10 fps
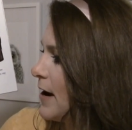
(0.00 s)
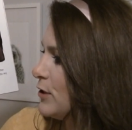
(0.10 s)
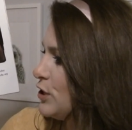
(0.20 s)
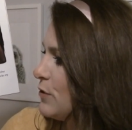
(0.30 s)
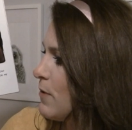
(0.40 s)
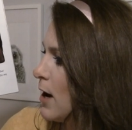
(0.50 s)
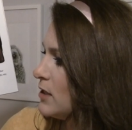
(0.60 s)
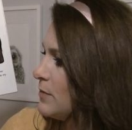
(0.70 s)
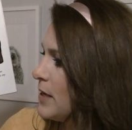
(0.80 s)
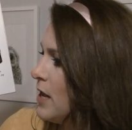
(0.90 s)
as she
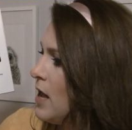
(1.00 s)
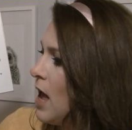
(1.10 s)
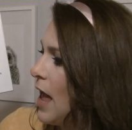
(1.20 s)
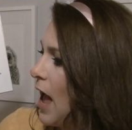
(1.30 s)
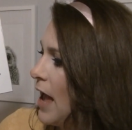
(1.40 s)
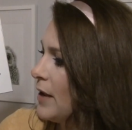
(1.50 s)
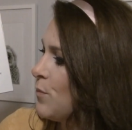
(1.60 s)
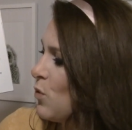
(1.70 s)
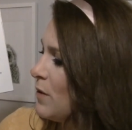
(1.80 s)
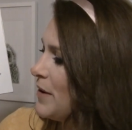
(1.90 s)
rocks me. I
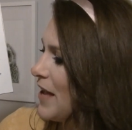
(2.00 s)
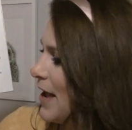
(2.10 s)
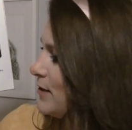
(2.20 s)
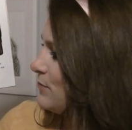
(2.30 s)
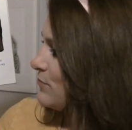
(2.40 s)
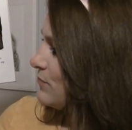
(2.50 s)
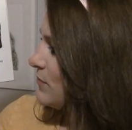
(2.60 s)
am warm again.